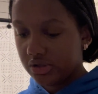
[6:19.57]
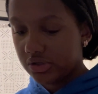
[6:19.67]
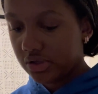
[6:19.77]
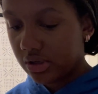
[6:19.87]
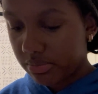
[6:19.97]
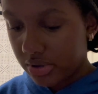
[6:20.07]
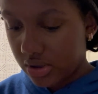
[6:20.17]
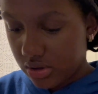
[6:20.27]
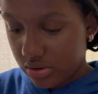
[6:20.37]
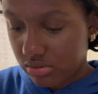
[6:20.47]
this up,
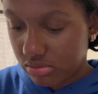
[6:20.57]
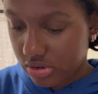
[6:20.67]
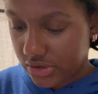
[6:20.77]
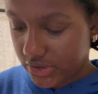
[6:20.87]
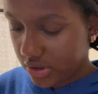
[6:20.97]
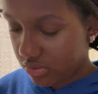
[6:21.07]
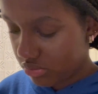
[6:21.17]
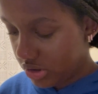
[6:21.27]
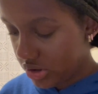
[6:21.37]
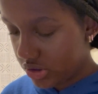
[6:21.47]
because I don't
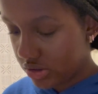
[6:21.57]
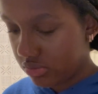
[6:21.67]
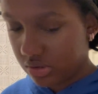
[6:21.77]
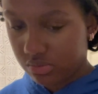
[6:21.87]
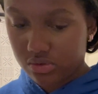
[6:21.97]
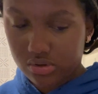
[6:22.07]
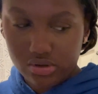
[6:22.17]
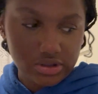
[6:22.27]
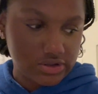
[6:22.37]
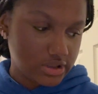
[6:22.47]
need this anymore.
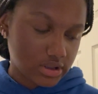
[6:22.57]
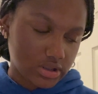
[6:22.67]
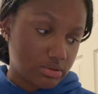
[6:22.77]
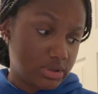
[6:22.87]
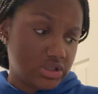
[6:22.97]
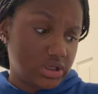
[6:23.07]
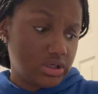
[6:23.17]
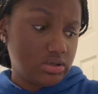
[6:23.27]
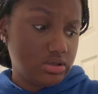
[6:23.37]
It's getting kind of messy.